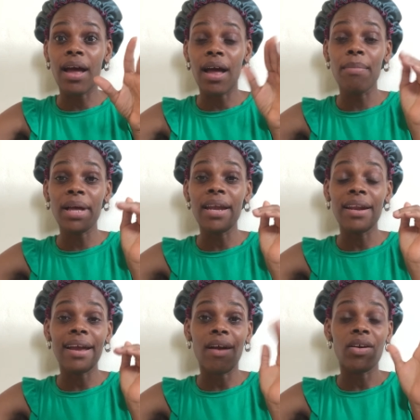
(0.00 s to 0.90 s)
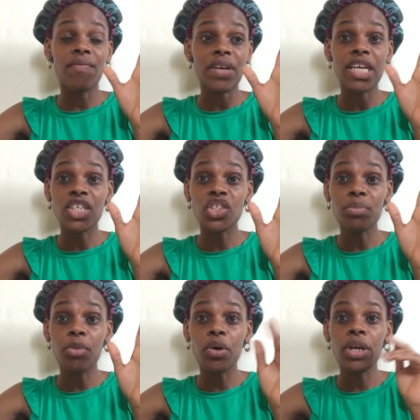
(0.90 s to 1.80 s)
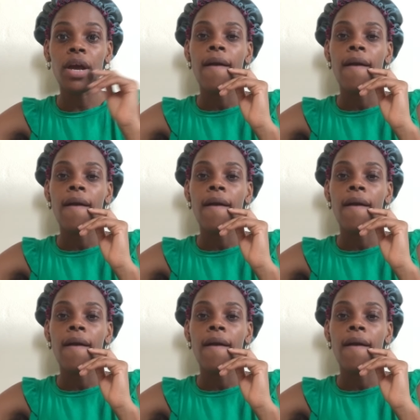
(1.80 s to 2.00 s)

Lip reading: I'm kind of like on a vacation mode,